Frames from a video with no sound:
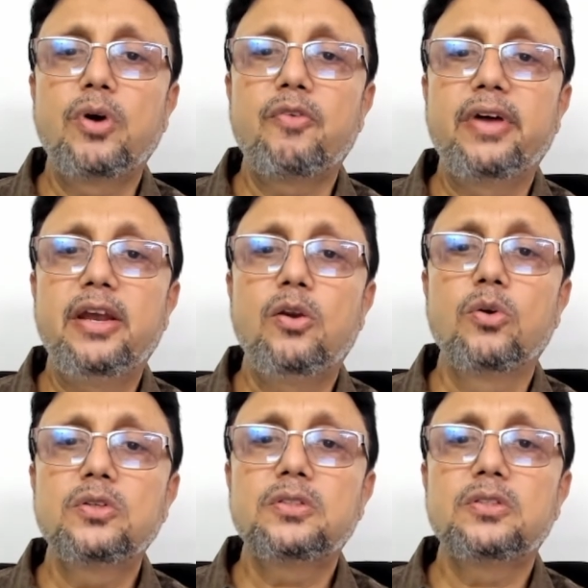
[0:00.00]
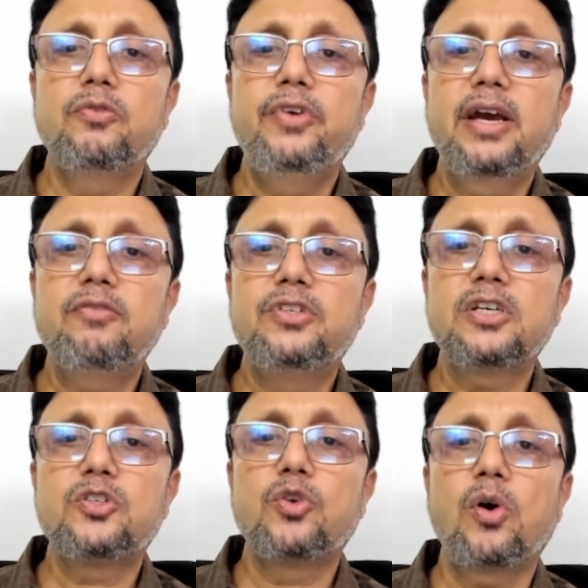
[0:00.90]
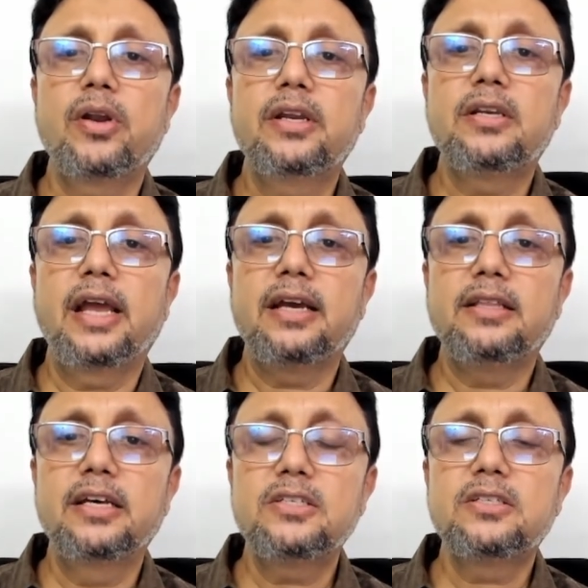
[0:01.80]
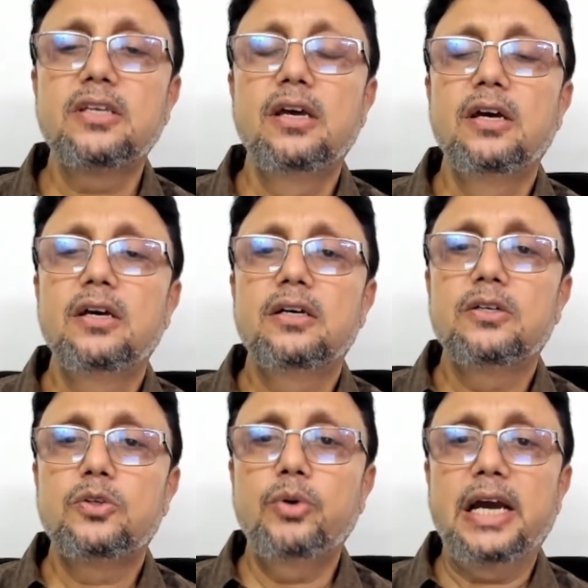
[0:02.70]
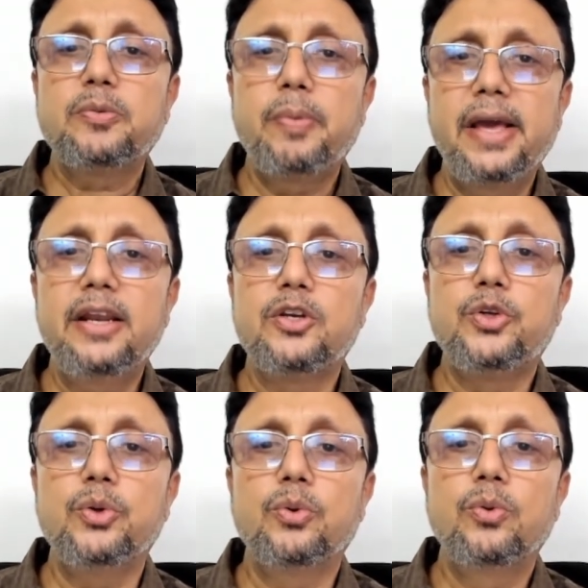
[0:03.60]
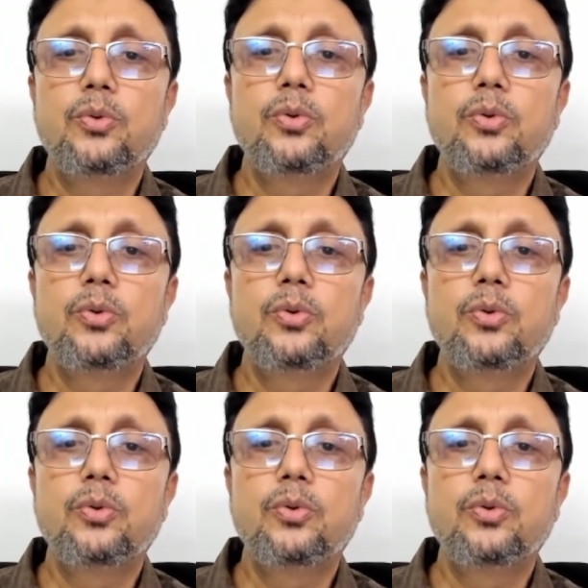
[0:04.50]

p2 are very close. We have just drawn it like this. to explain it to you.